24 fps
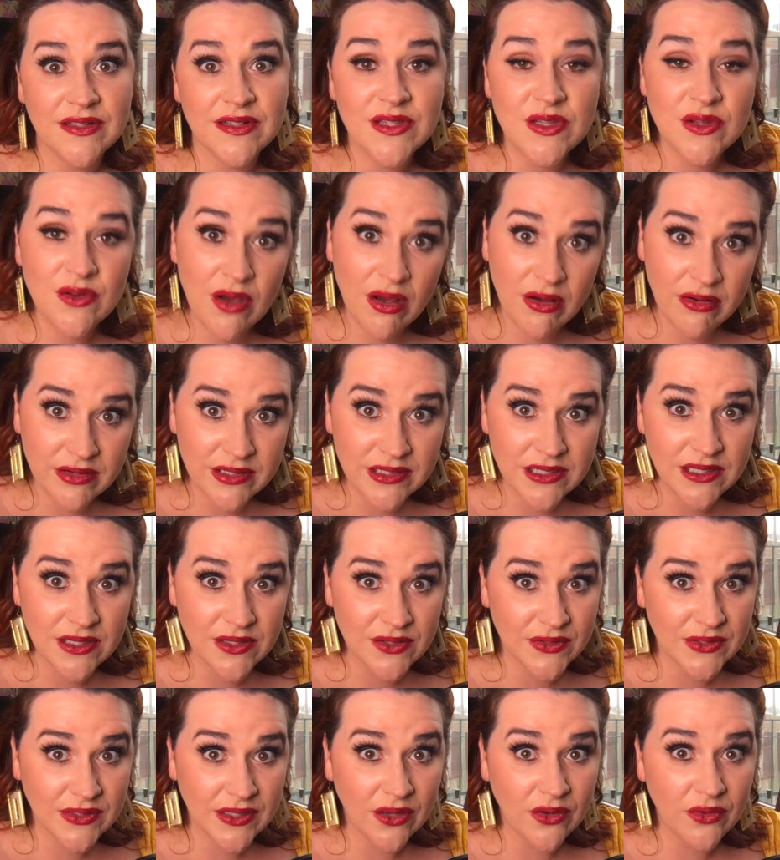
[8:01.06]
You owe it to
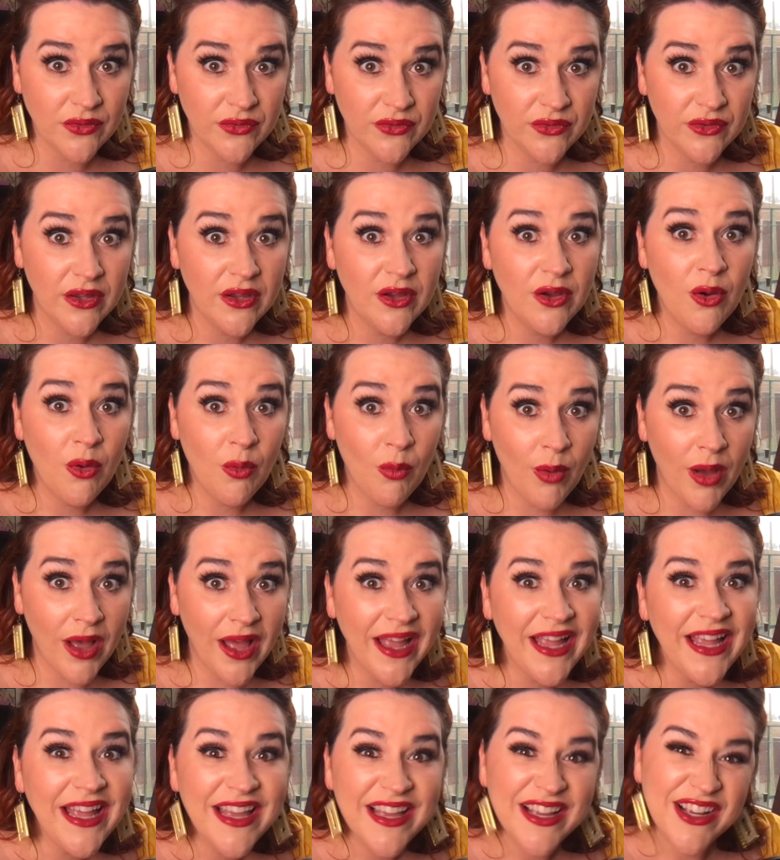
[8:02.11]
yourself.
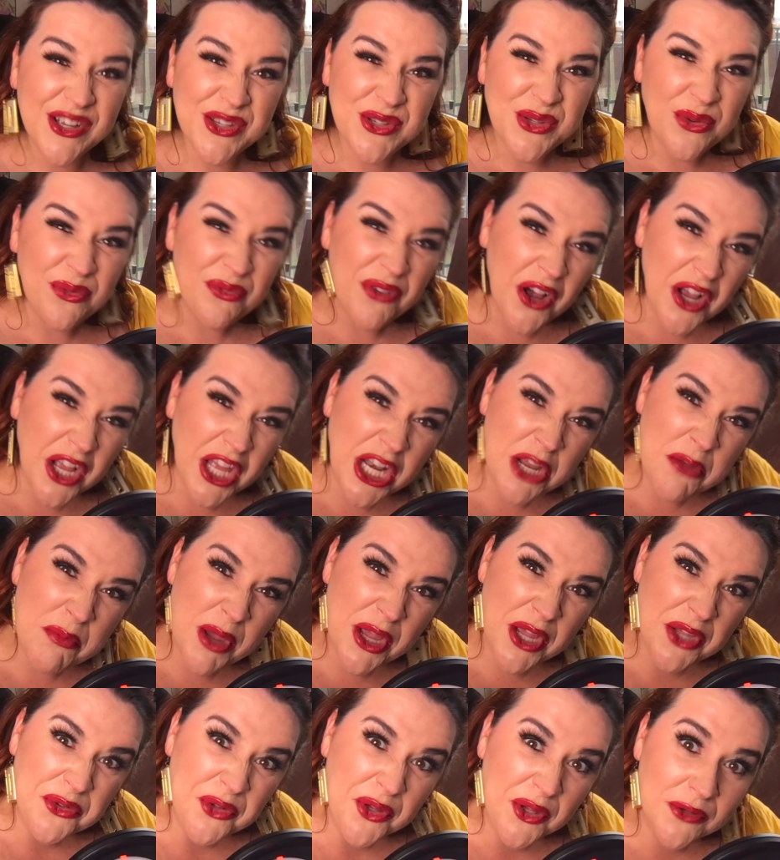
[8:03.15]
Why? Because you're fucking
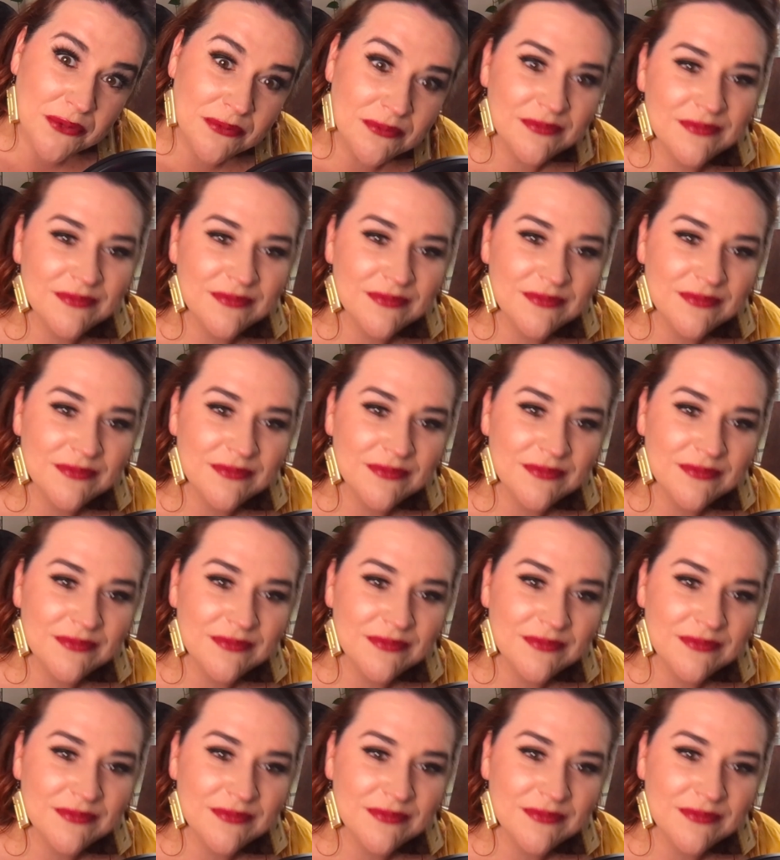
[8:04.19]
amazing.